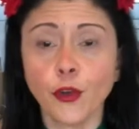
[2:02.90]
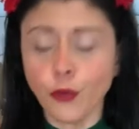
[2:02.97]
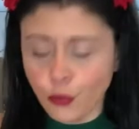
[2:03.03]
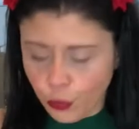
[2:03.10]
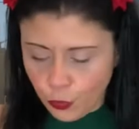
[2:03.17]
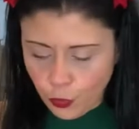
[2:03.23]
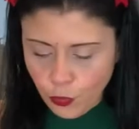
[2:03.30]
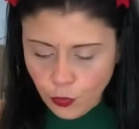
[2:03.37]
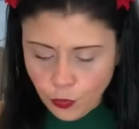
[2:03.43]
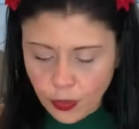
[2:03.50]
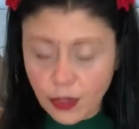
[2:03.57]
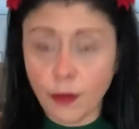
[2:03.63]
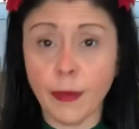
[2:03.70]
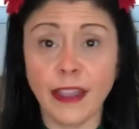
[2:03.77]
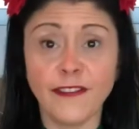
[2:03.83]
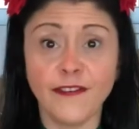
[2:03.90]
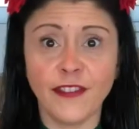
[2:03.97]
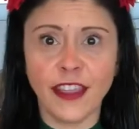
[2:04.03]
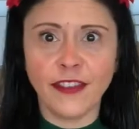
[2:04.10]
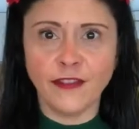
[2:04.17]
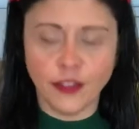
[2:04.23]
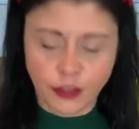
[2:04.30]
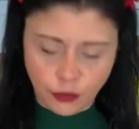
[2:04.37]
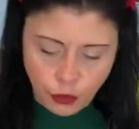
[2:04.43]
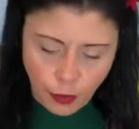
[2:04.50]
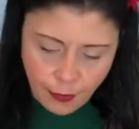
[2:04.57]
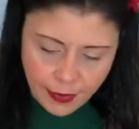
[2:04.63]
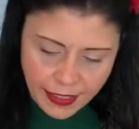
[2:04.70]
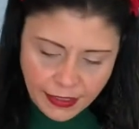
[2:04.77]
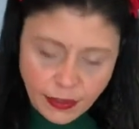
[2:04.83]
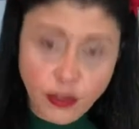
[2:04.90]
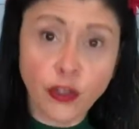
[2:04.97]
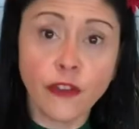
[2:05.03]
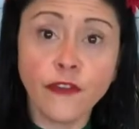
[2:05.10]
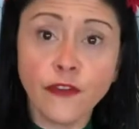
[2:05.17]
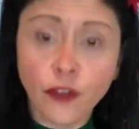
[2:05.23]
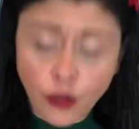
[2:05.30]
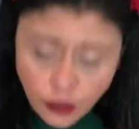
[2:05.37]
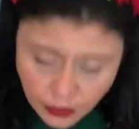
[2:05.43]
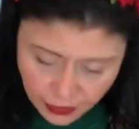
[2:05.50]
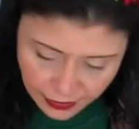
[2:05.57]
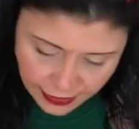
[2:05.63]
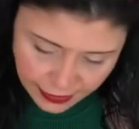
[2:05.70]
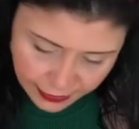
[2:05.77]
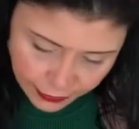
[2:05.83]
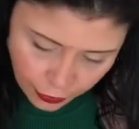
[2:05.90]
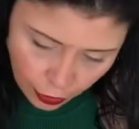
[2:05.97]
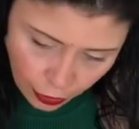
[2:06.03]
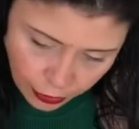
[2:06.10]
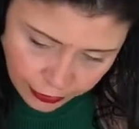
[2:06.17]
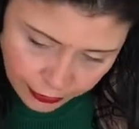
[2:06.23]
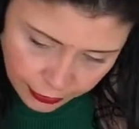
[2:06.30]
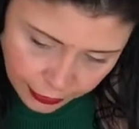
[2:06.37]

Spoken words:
you one of my favorite toppings. So first, sea salt.